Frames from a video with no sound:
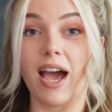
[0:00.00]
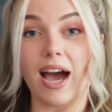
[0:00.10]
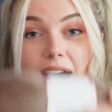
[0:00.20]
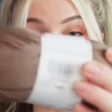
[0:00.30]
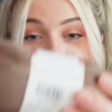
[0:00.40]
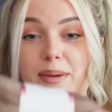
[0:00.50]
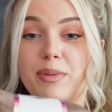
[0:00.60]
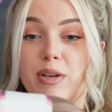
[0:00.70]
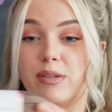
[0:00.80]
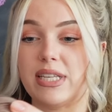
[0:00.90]
I am
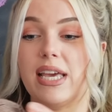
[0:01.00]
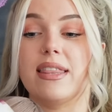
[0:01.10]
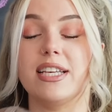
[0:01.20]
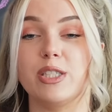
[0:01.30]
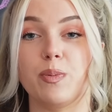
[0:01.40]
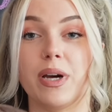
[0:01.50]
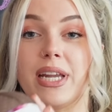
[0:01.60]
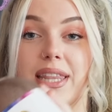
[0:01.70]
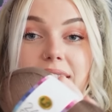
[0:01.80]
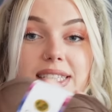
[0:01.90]
using this one.
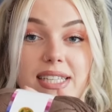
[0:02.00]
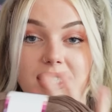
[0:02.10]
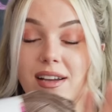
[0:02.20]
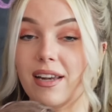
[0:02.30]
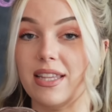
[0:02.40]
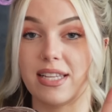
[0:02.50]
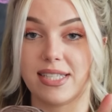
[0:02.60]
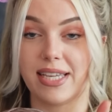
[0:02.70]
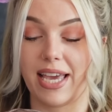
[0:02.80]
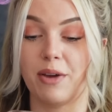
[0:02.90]
This is not in the
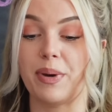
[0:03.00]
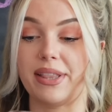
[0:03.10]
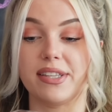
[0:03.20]
DK weight.